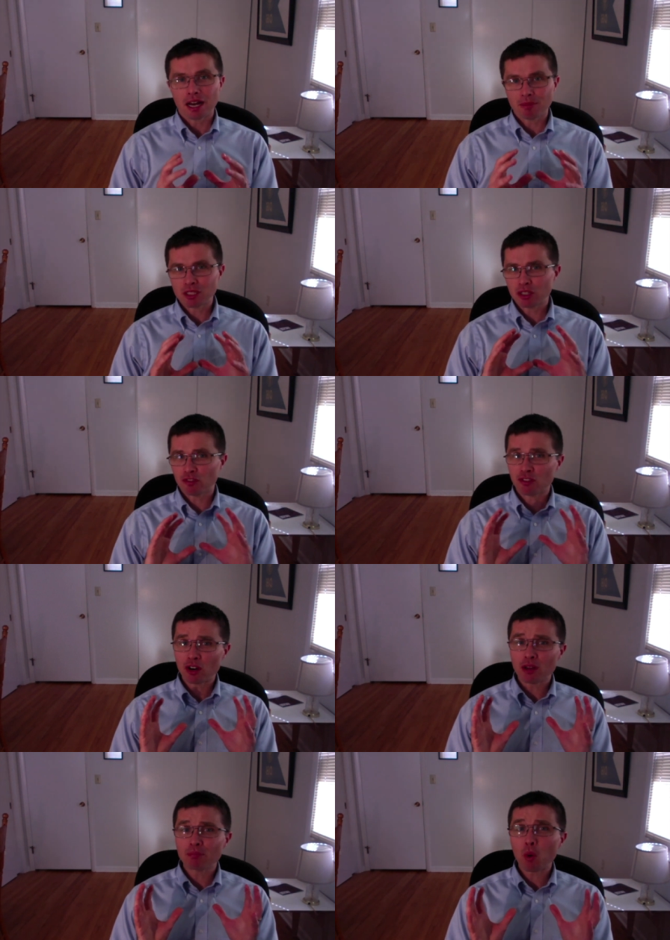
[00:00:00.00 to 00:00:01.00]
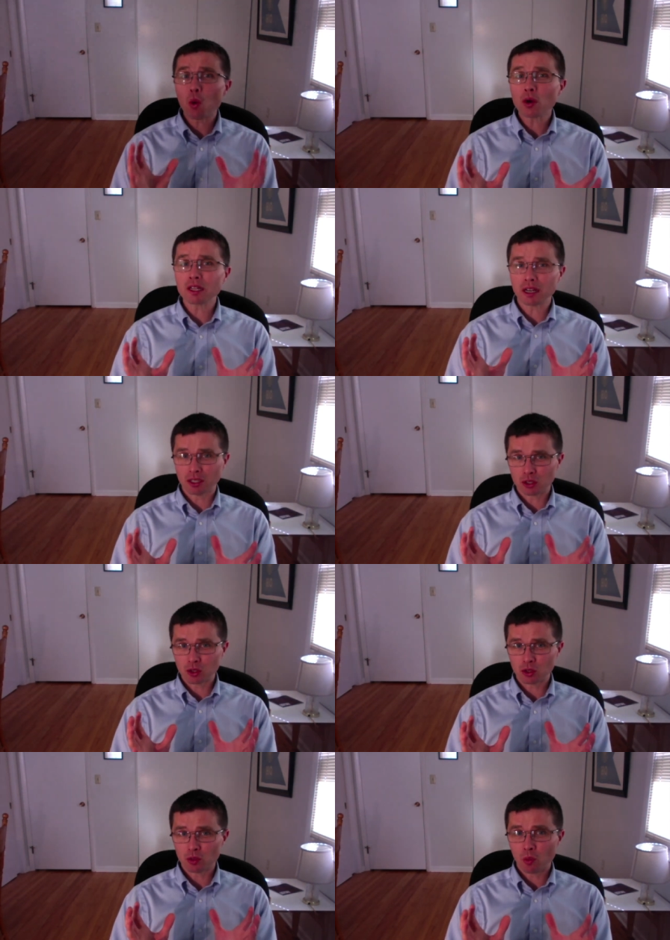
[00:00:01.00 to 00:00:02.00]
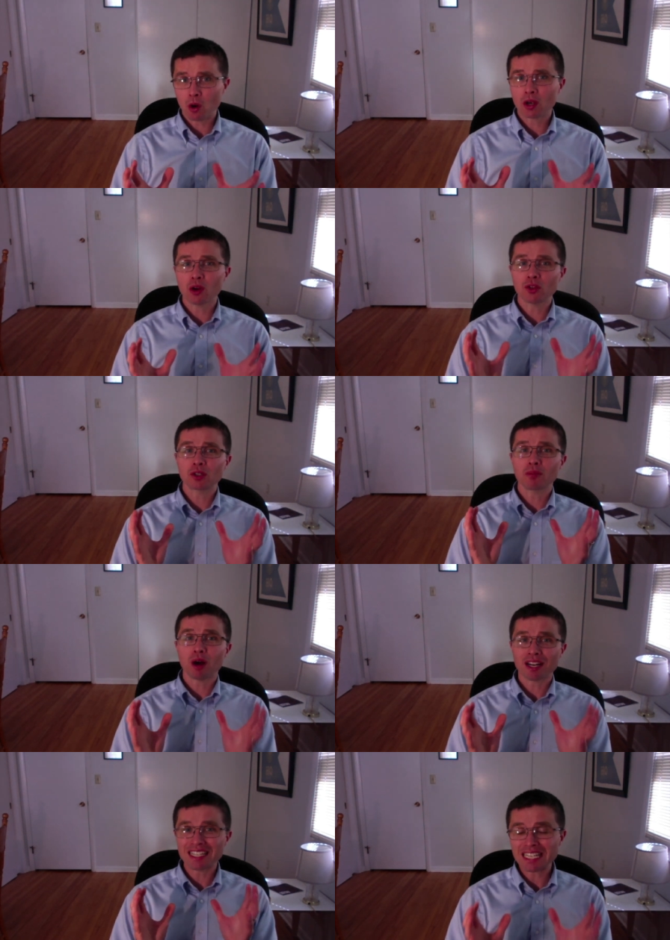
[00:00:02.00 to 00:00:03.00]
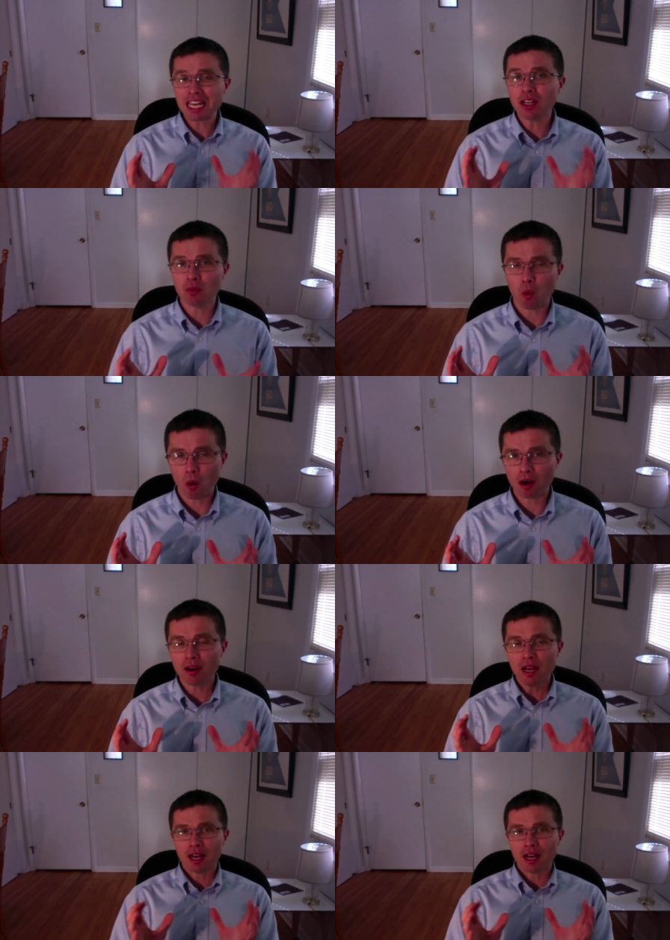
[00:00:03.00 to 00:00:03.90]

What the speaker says: This is a very poorly understood war called the Cremonidean War.